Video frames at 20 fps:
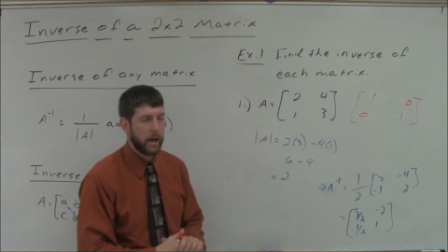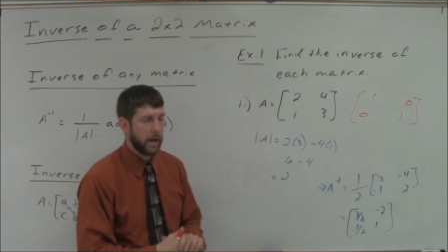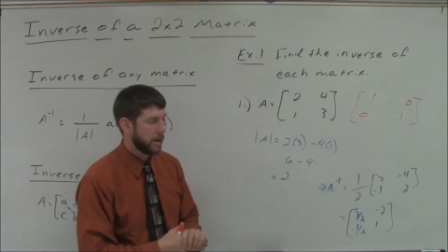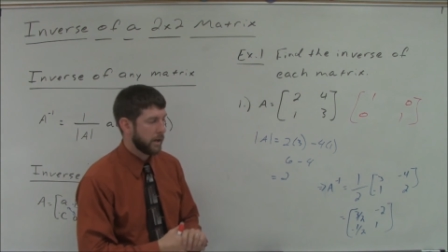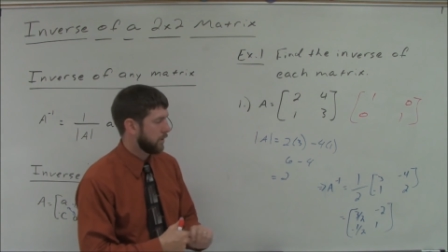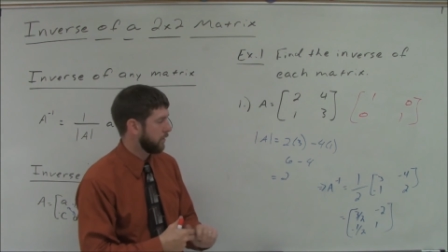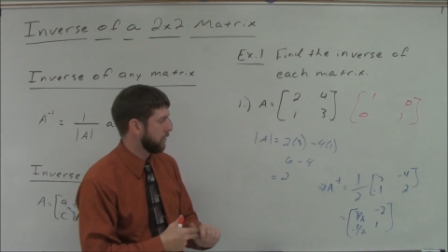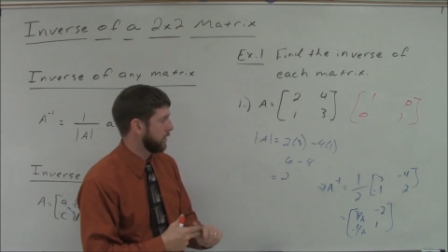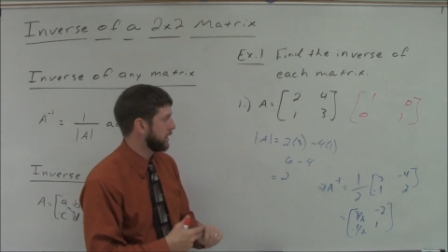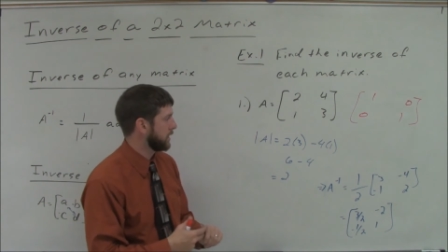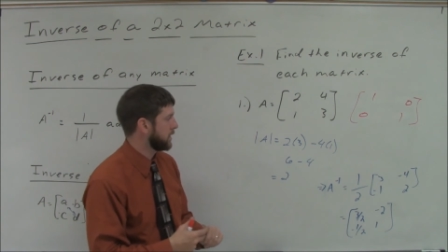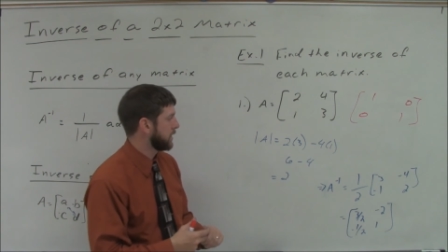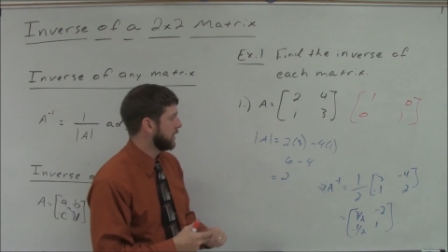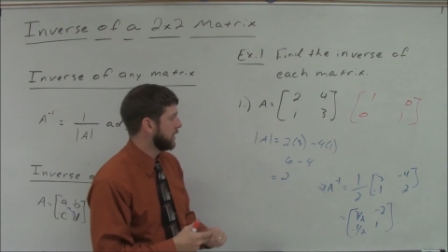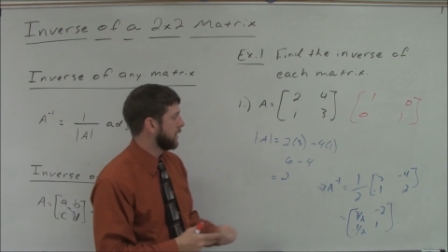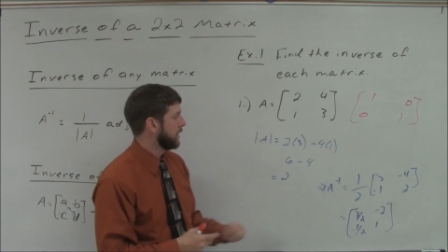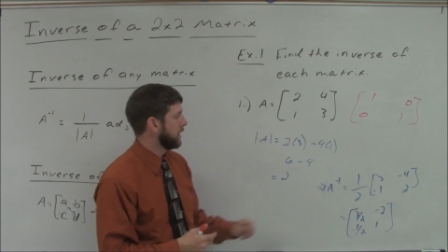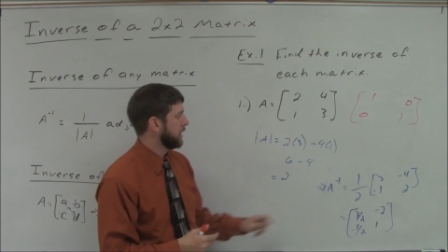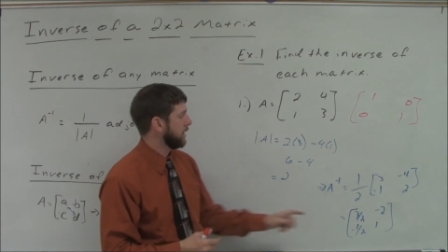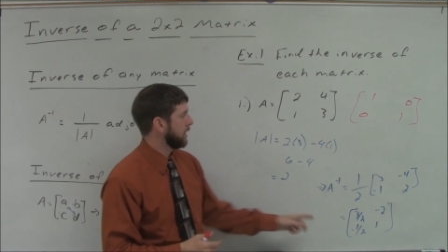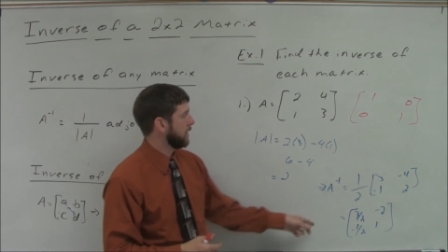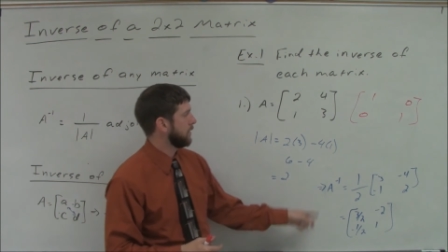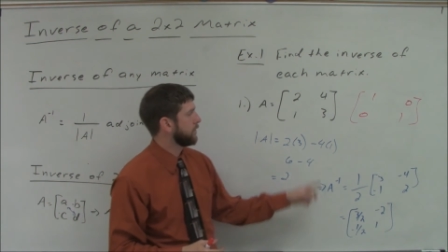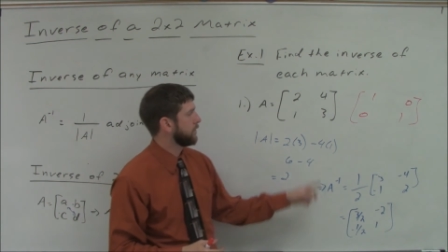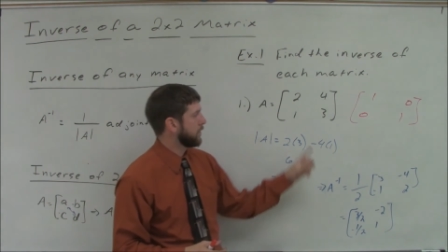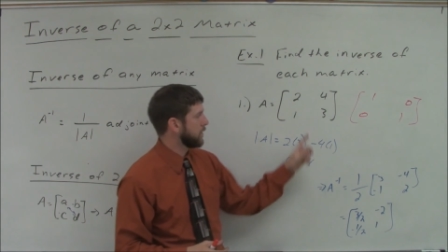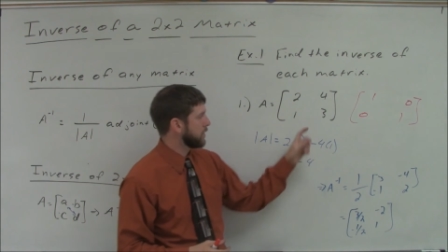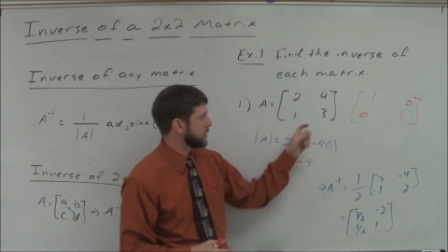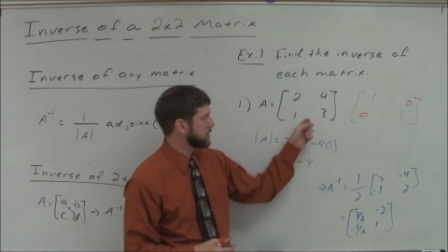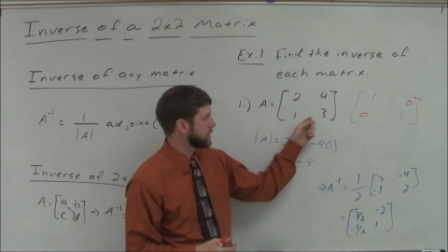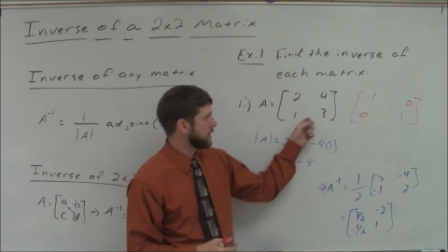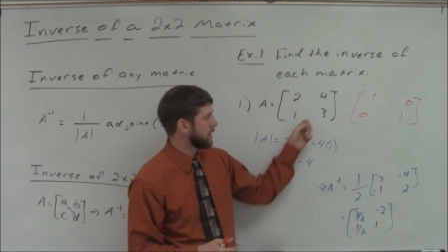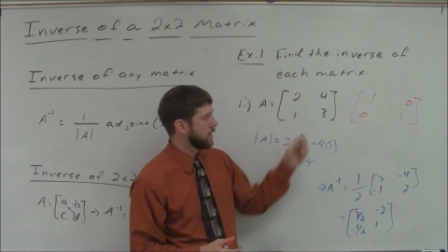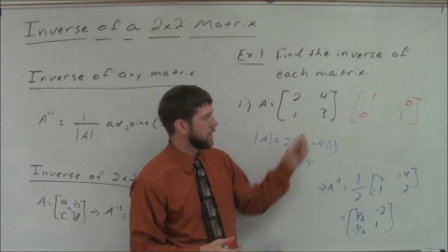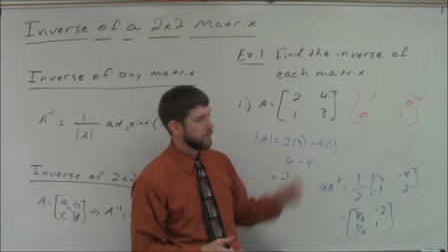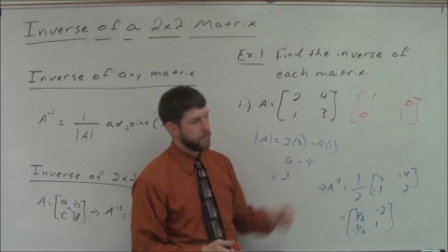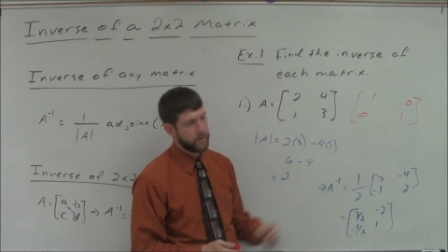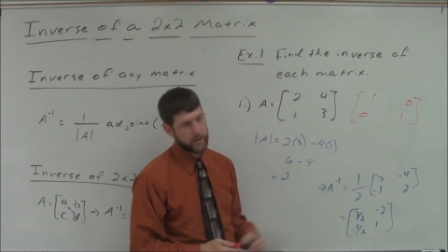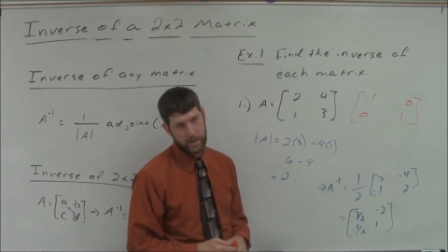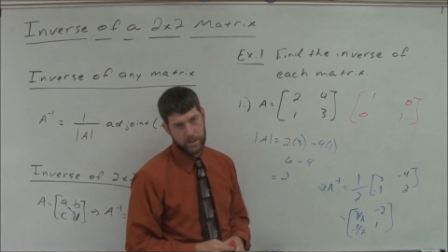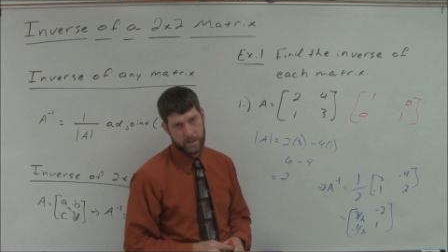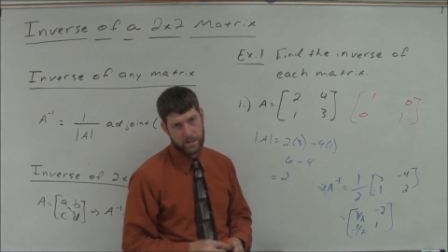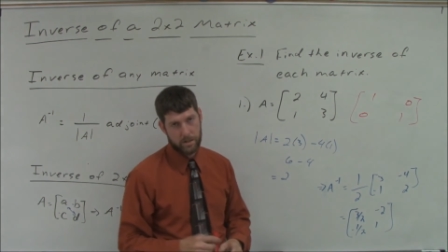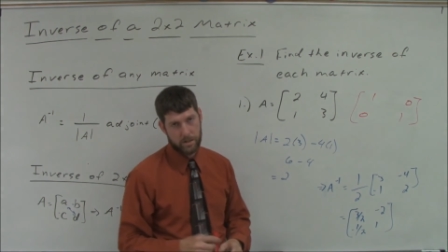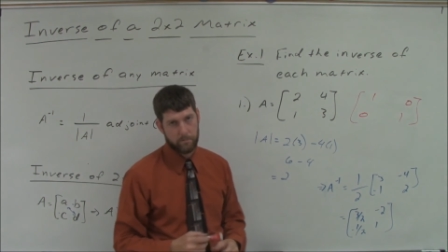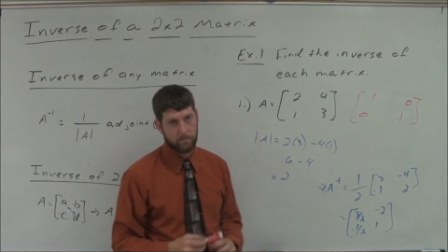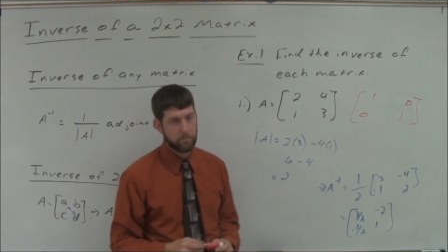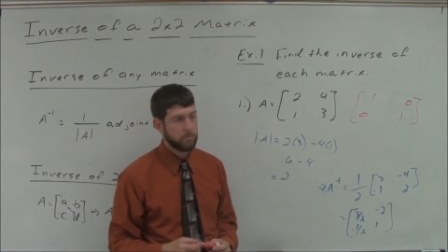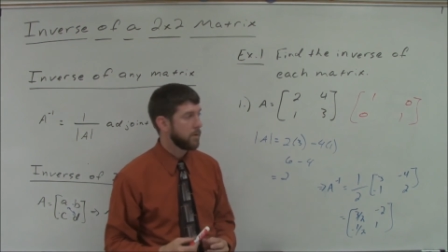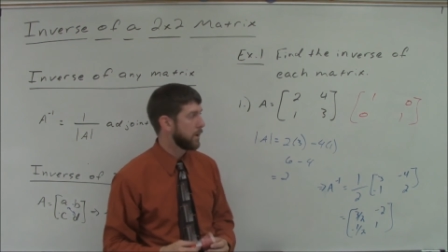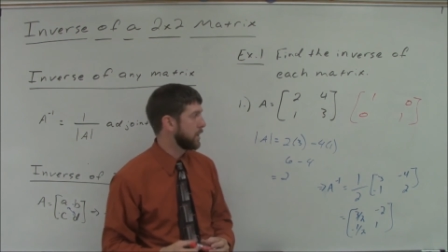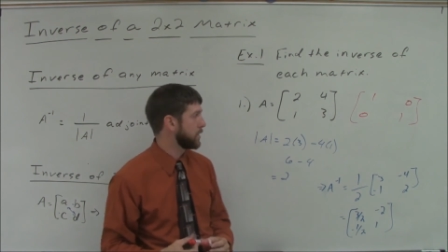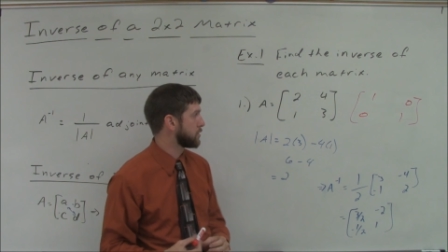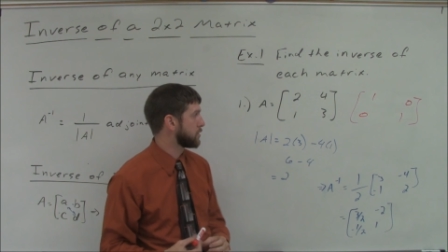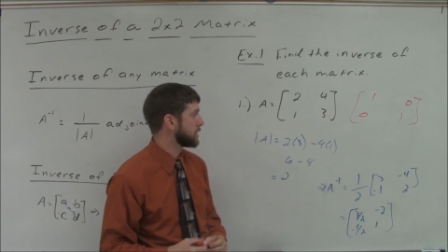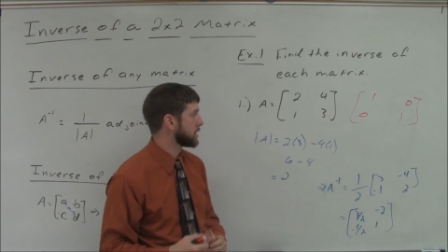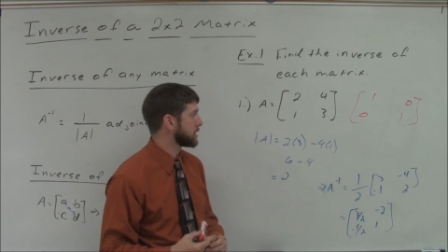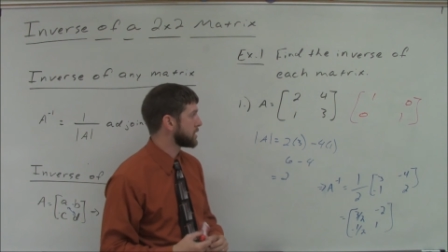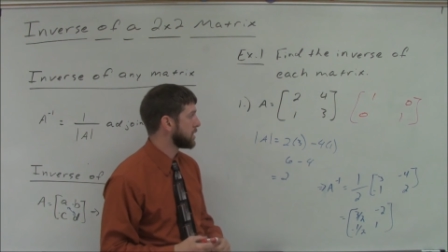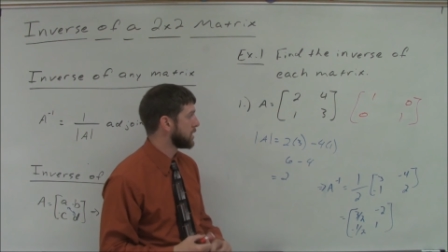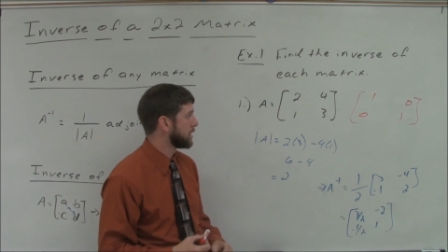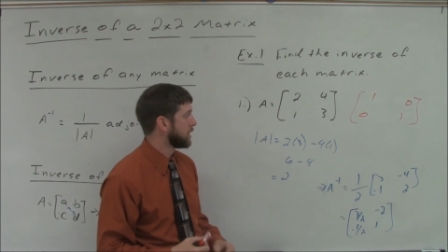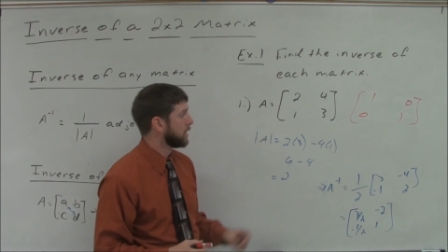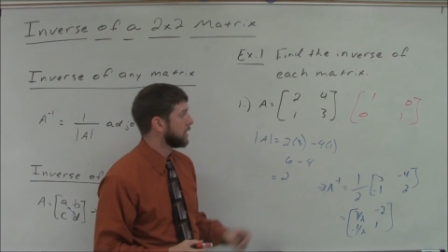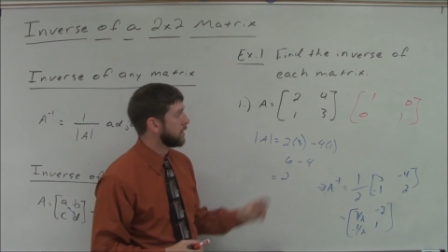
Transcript: accurate inverse of this matrix.